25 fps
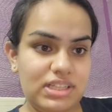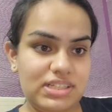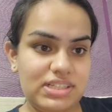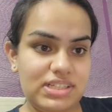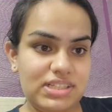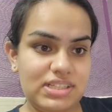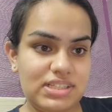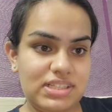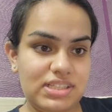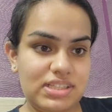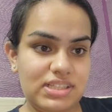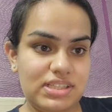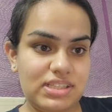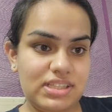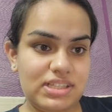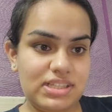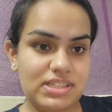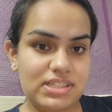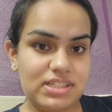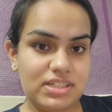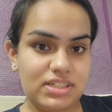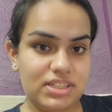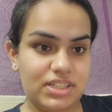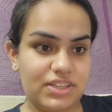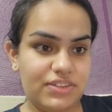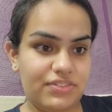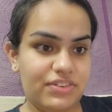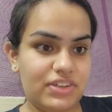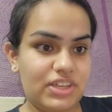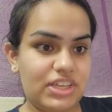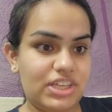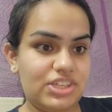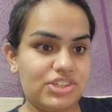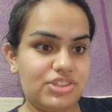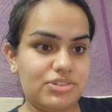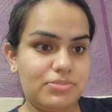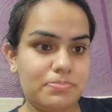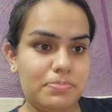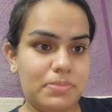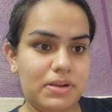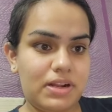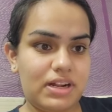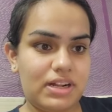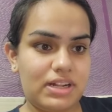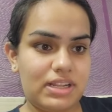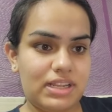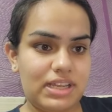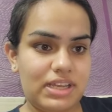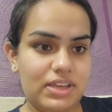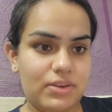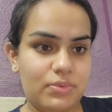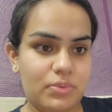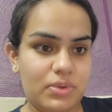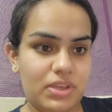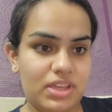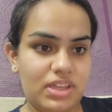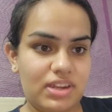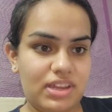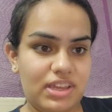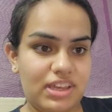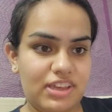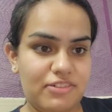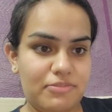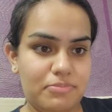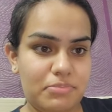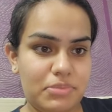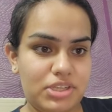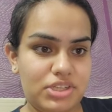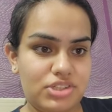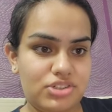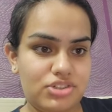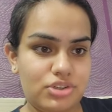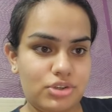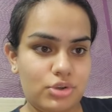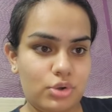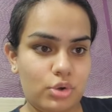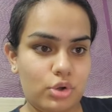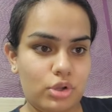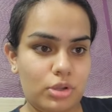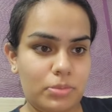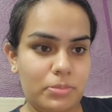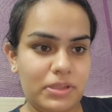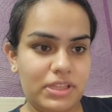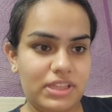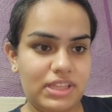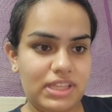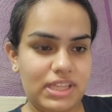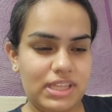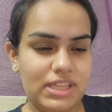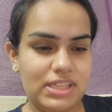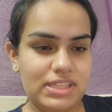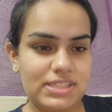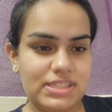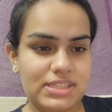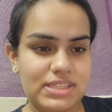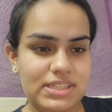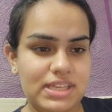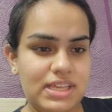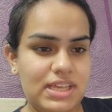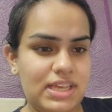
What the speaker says: this is the certification part, like where I have mentioned all my things,